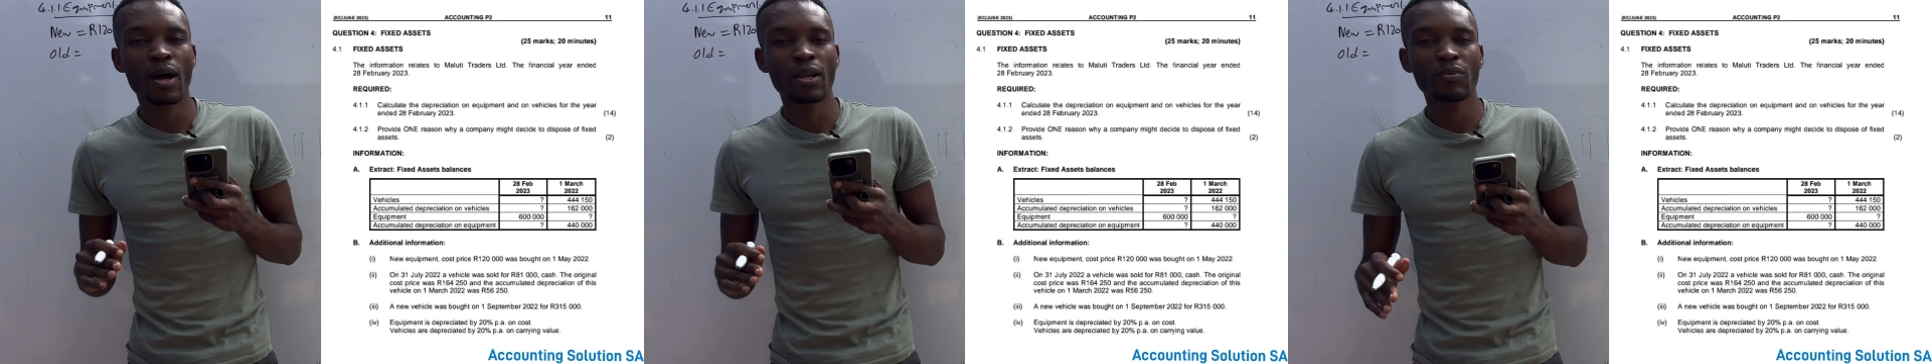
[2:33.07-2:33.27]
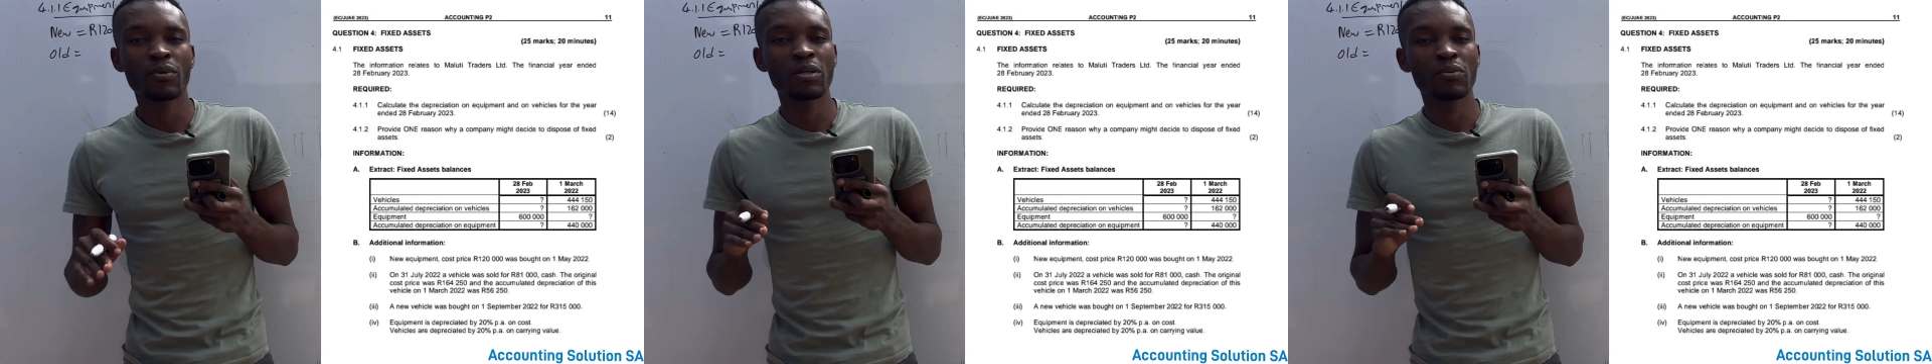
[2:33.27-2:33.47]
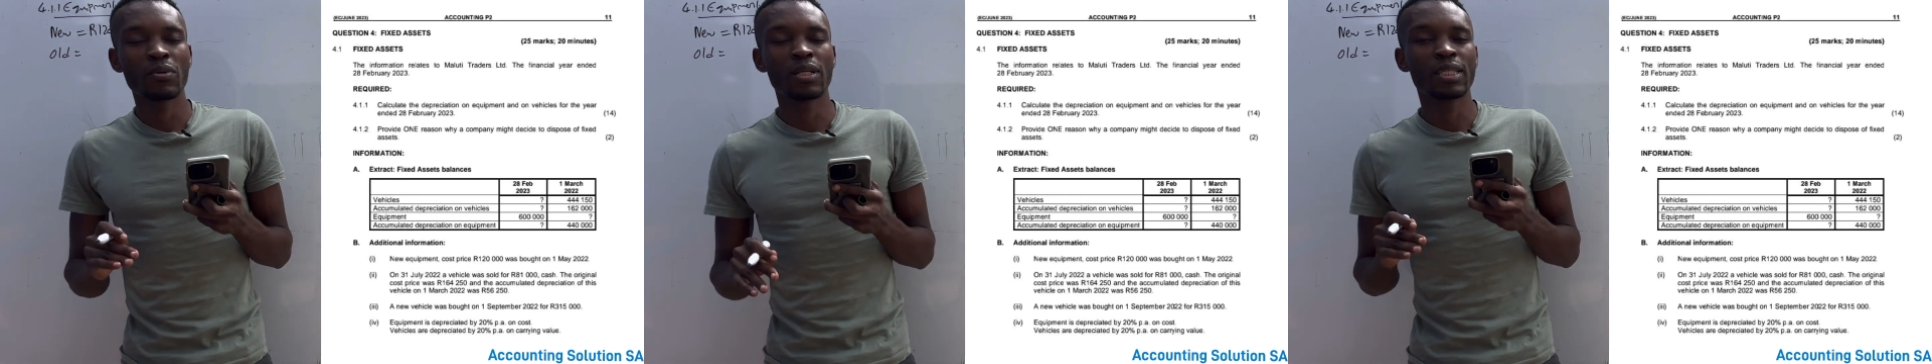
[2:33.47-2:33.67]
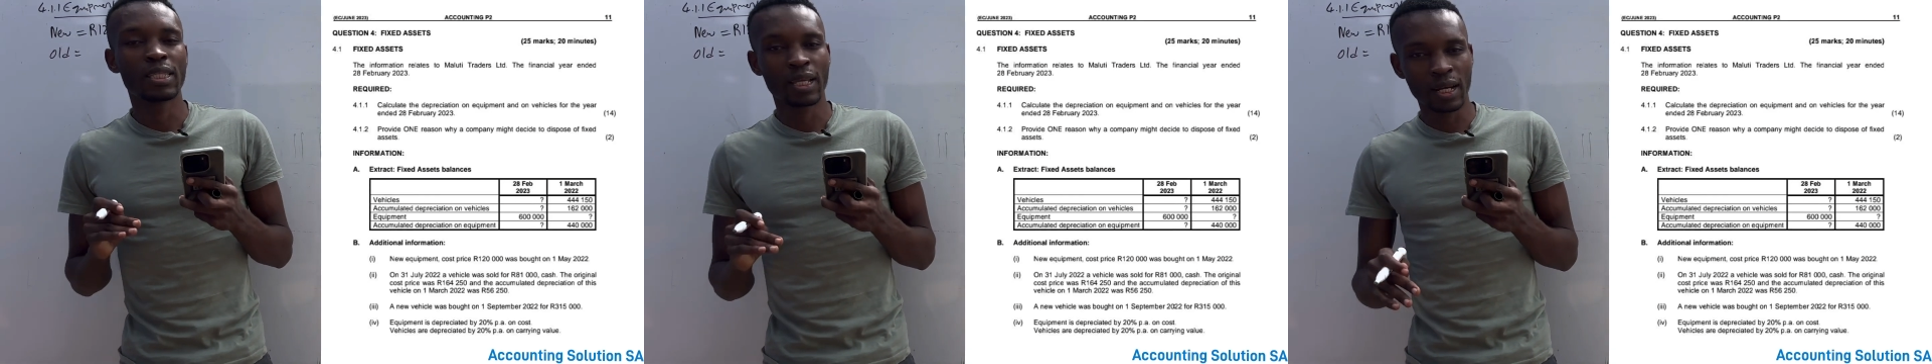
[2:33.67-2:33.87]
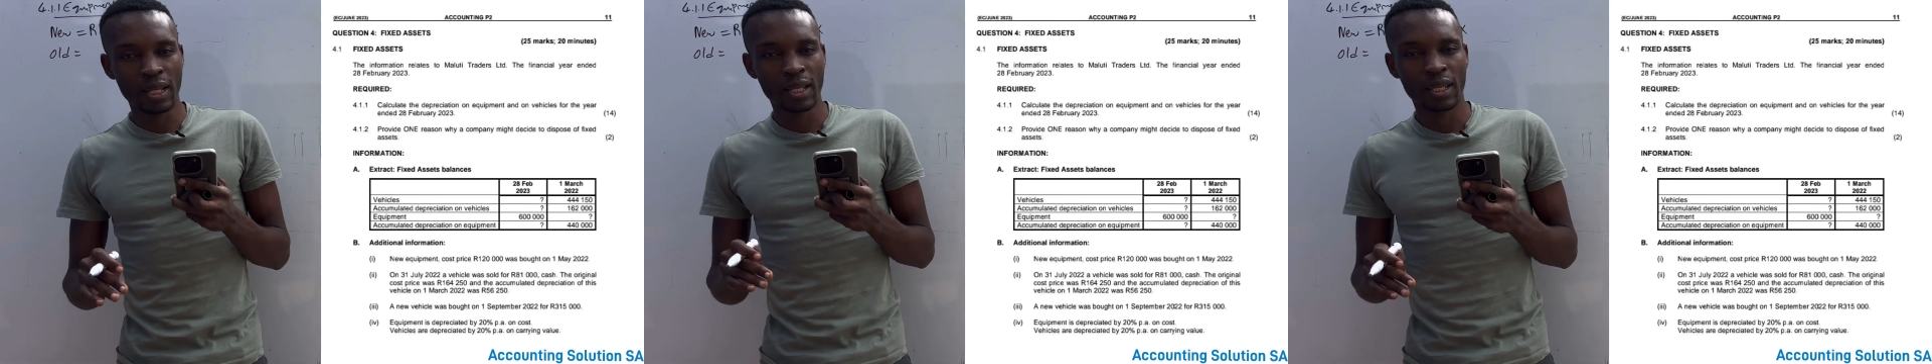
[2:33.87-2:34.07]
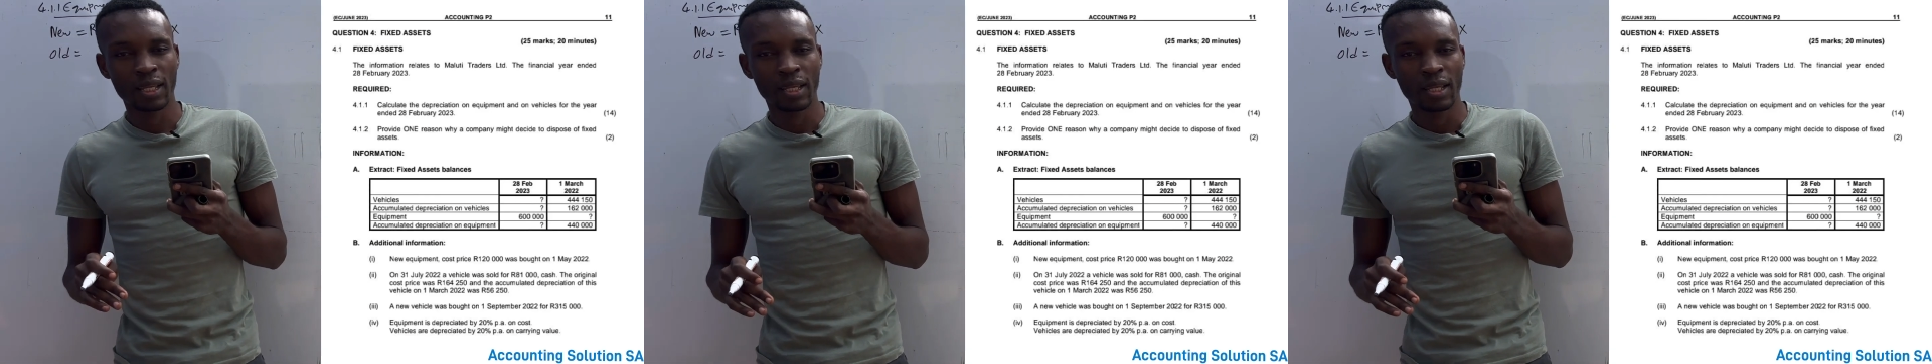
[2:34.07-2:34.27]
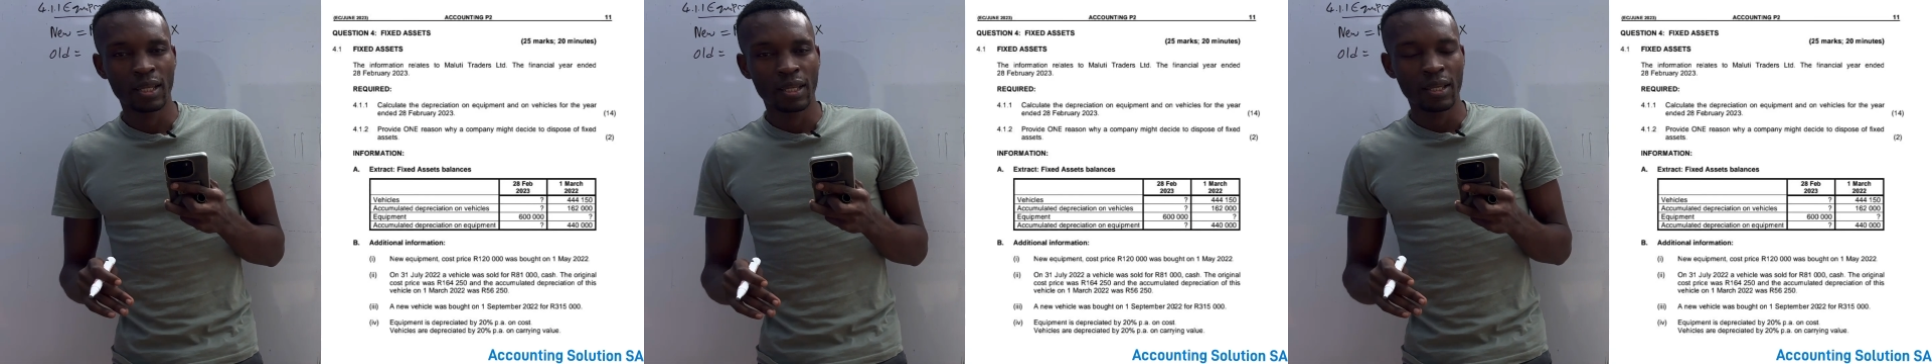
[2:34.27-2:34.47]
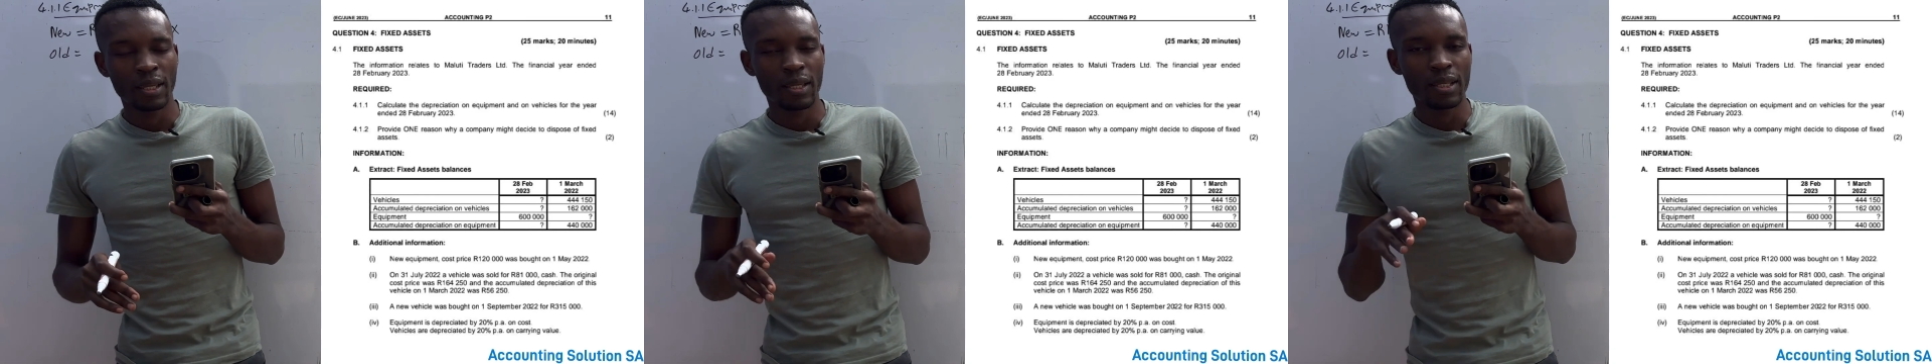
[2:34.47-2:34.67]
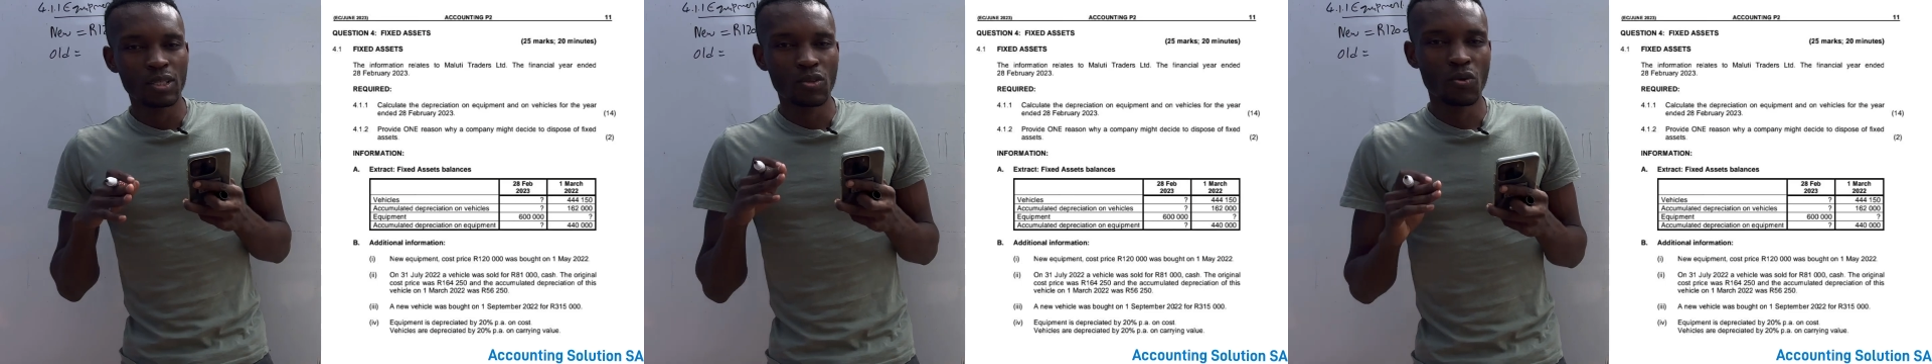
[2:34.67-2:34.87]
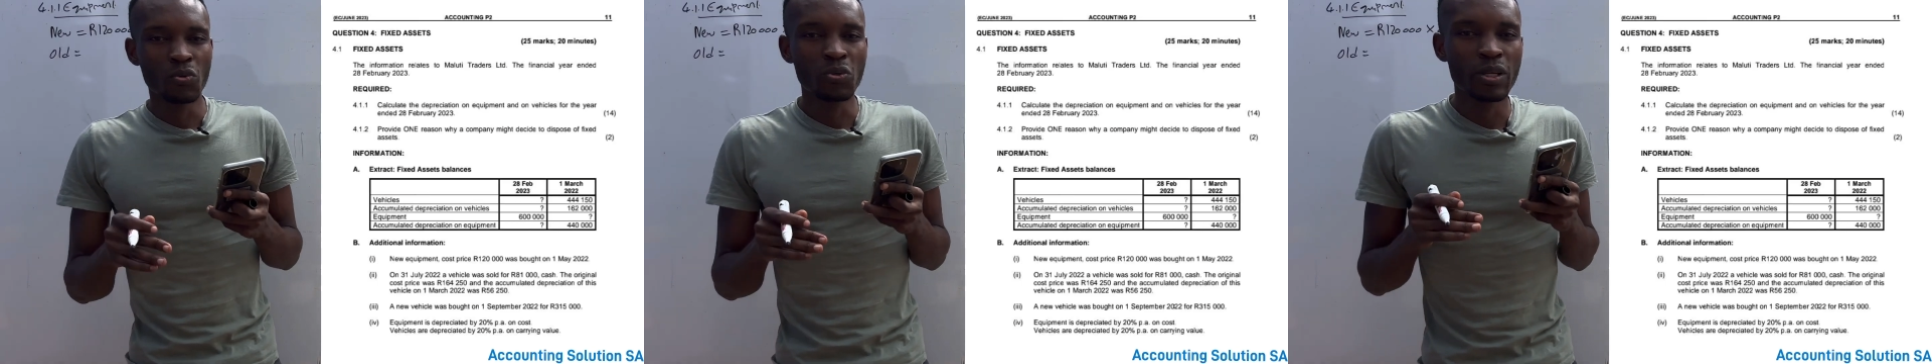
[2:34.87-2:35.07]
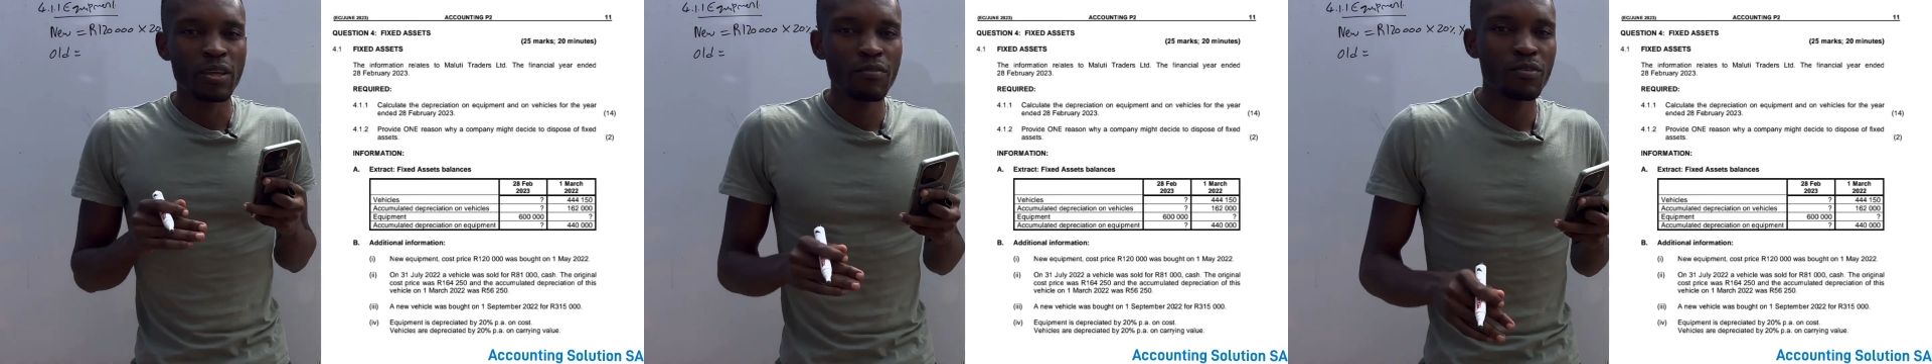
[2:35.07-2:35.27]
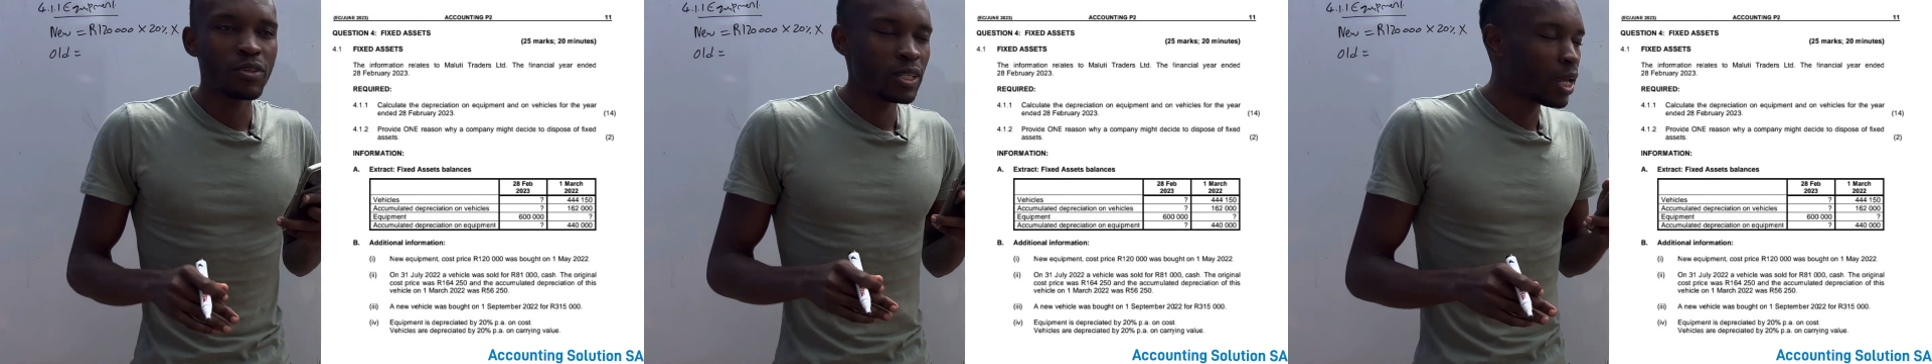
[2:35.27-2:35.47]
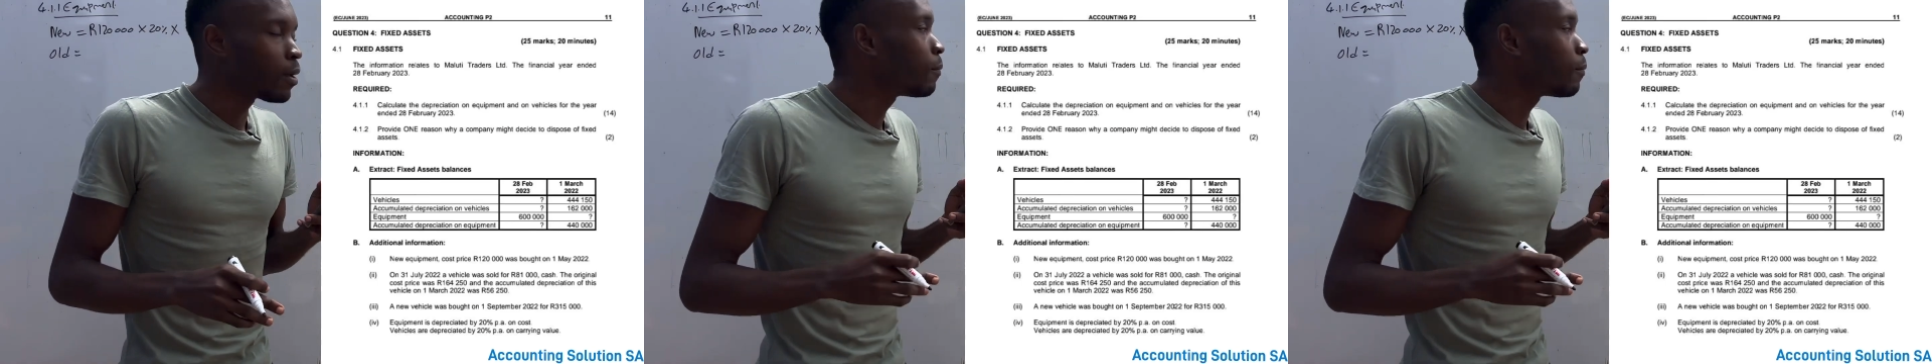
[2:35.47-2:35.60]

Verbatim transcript: 2023, it's going to give you 10